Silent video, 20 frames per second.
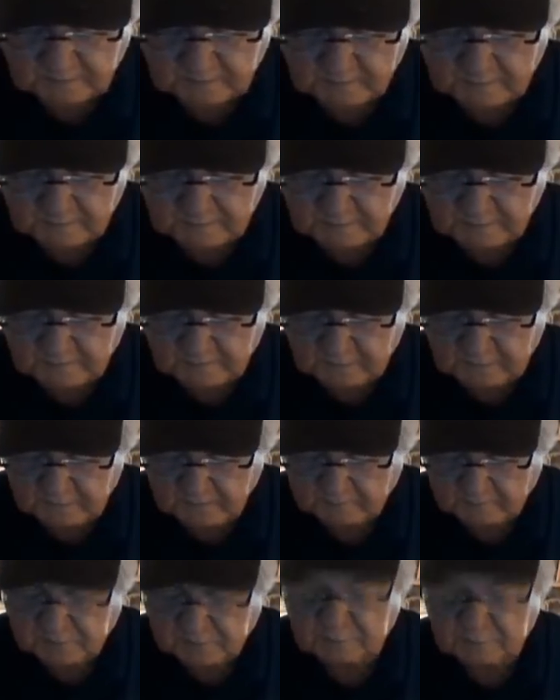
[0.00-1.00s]
Anita
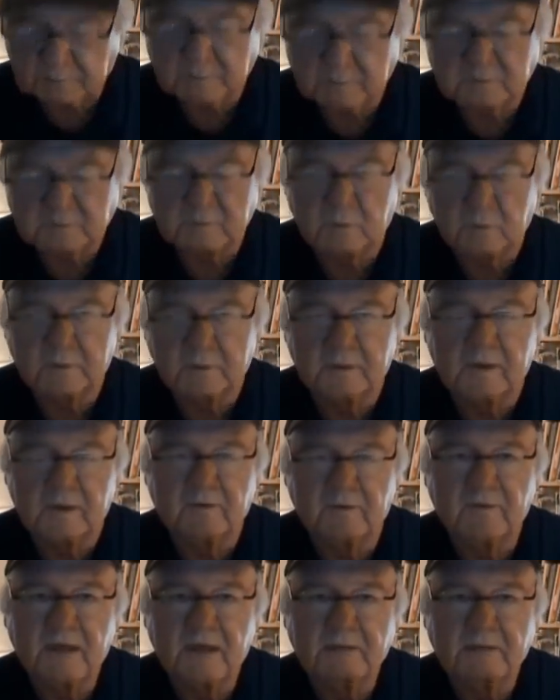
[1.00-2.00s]
Park, which produced more than
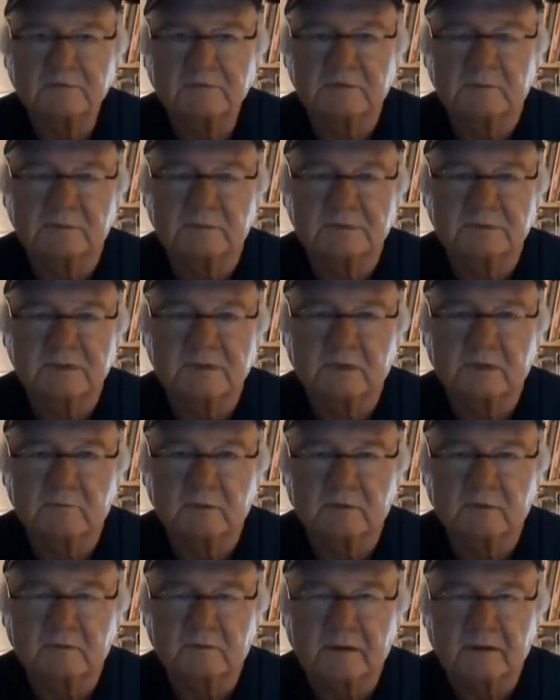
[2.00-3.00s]
1,000%
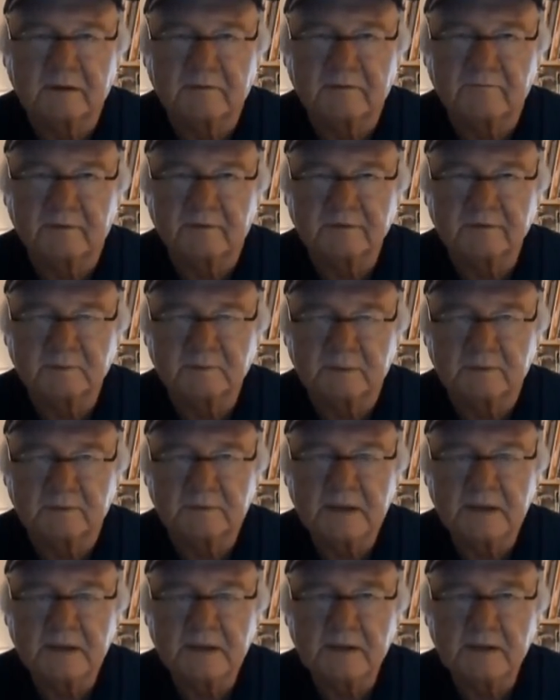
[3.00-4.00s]
return on
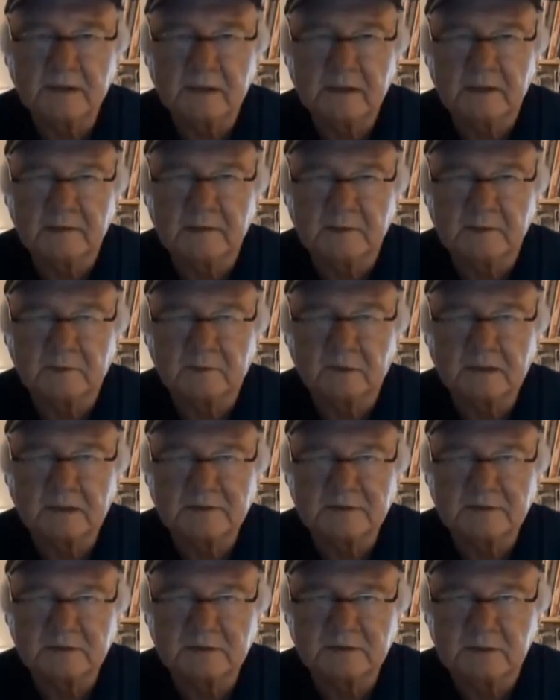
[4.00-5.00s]
investment. In the
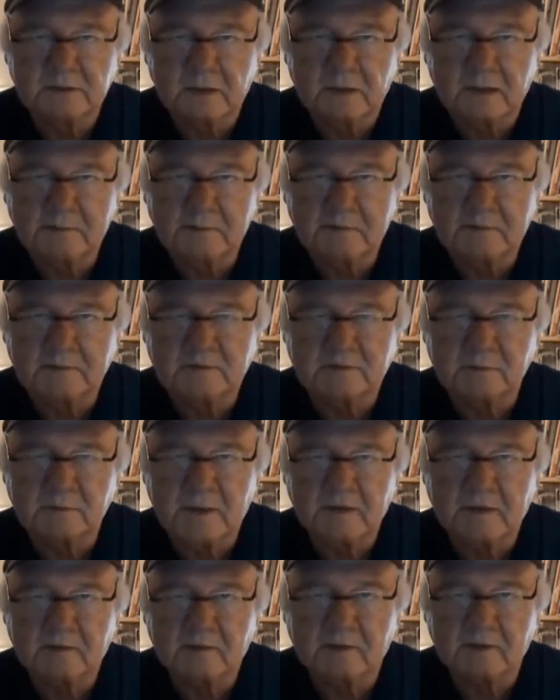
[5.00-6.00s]
process, Talamo is
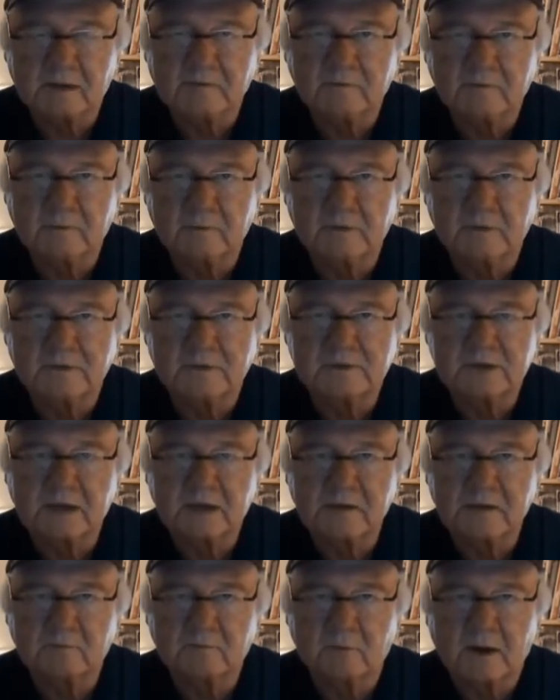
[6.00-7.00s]
back today for her
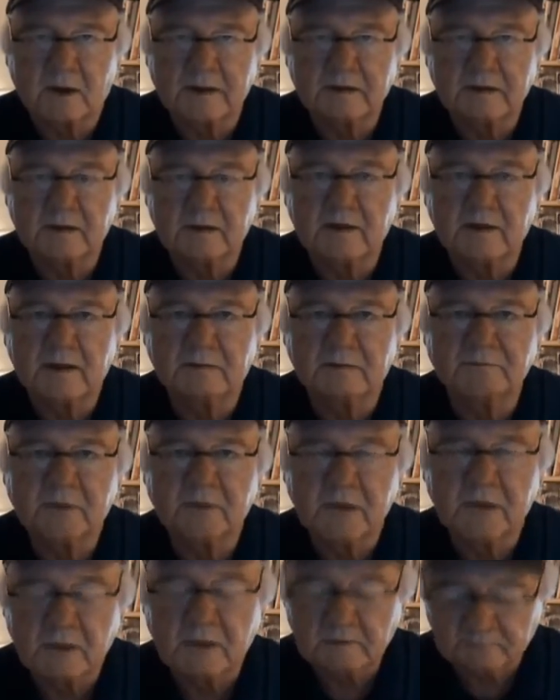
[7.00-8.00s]
second ride, gunning
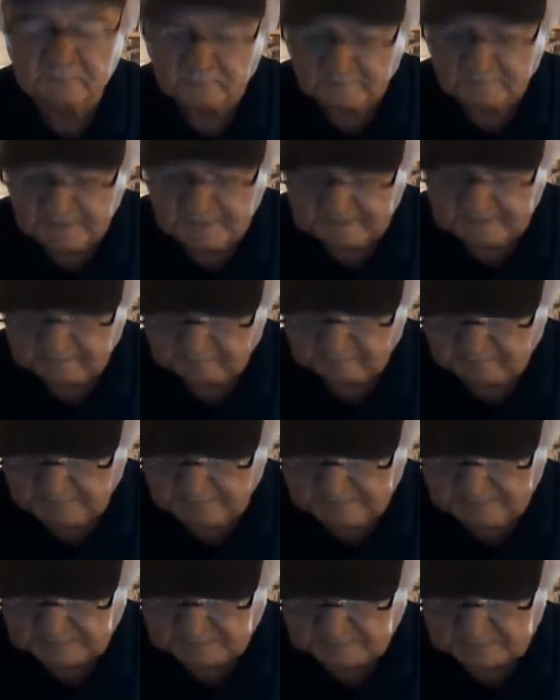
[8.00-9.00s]
for
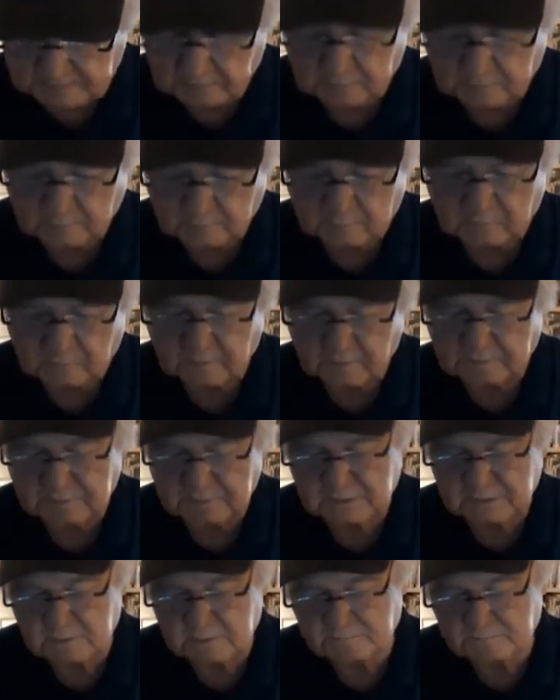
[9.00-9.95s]
back-to-back circle trips.